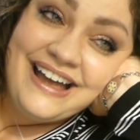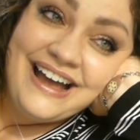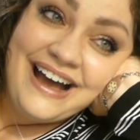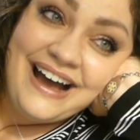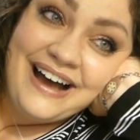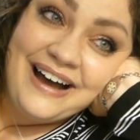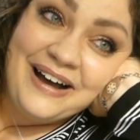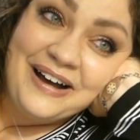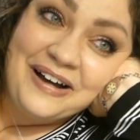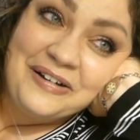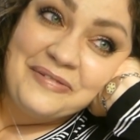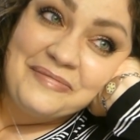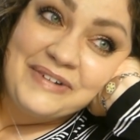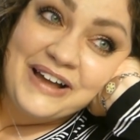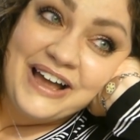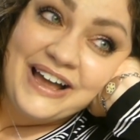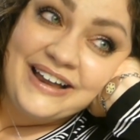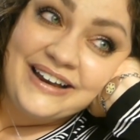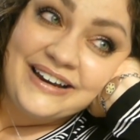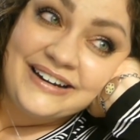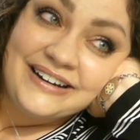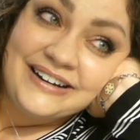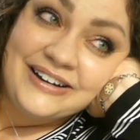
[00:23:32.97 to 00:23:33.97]
Um,
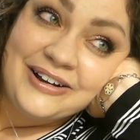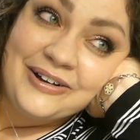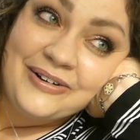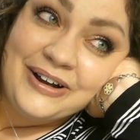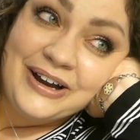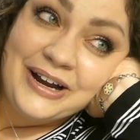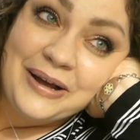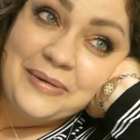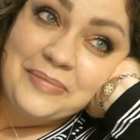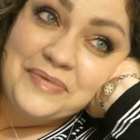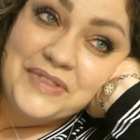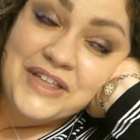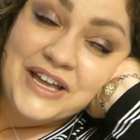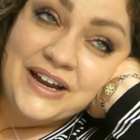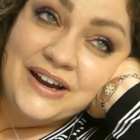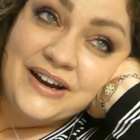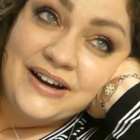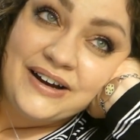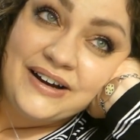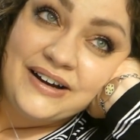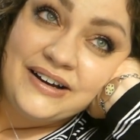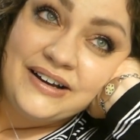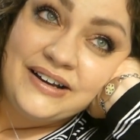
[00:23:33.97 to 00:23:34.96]
and going up
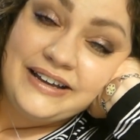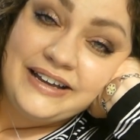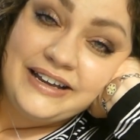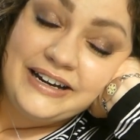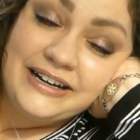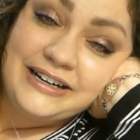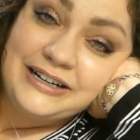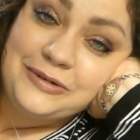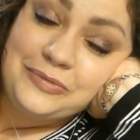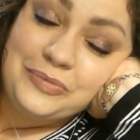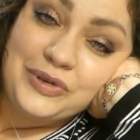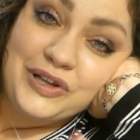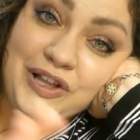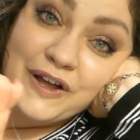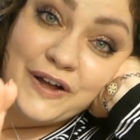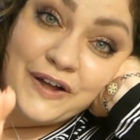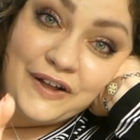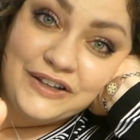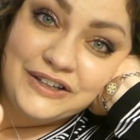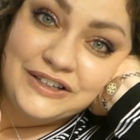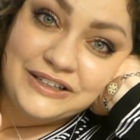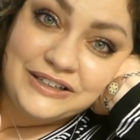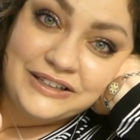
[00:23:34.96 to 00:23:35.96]
there, getting to play
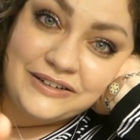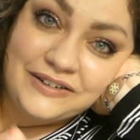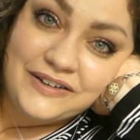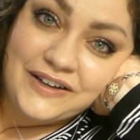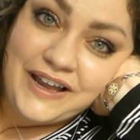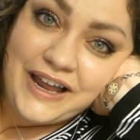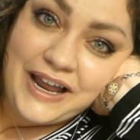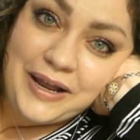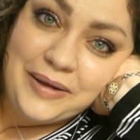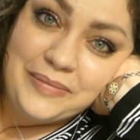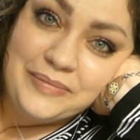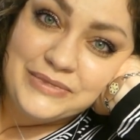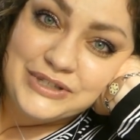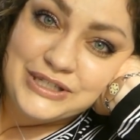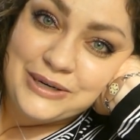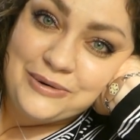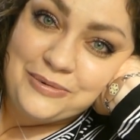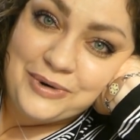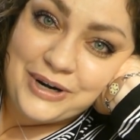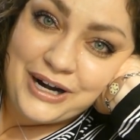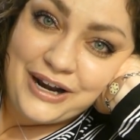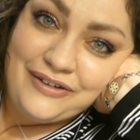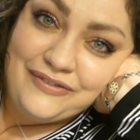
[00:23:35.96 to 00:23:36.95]
all the little games or
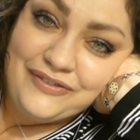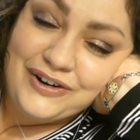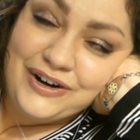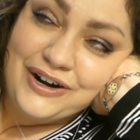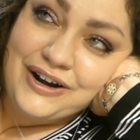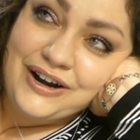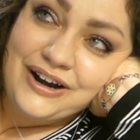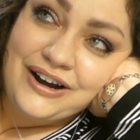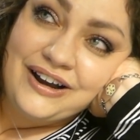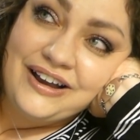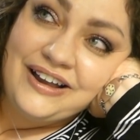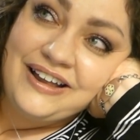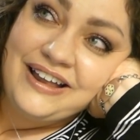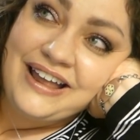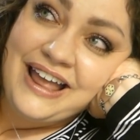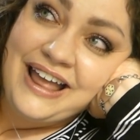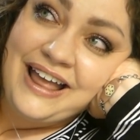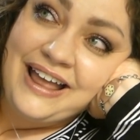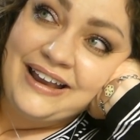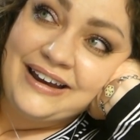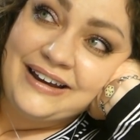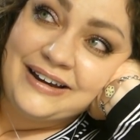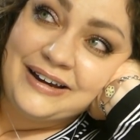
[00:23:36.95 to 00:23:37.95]
whatever,
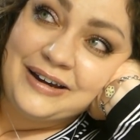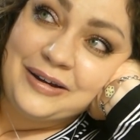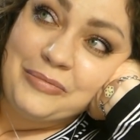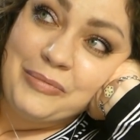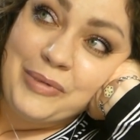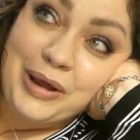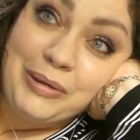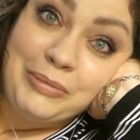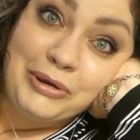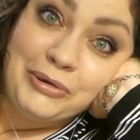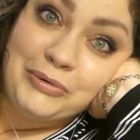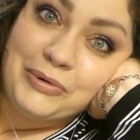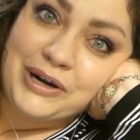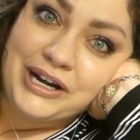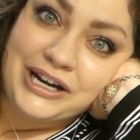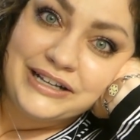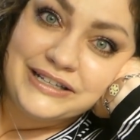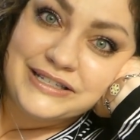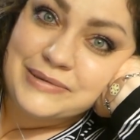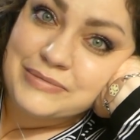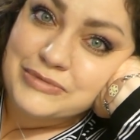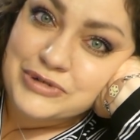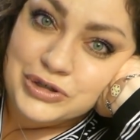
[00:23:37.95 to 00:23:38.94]
and maybe
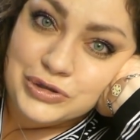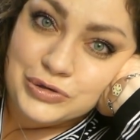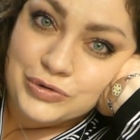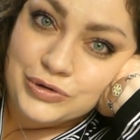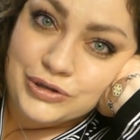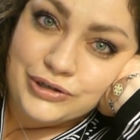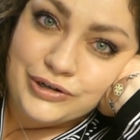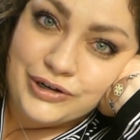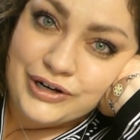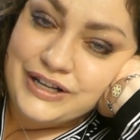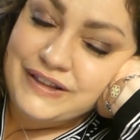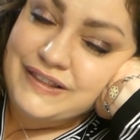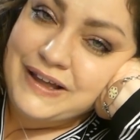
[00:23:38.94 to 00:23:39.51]
winning some jewelry.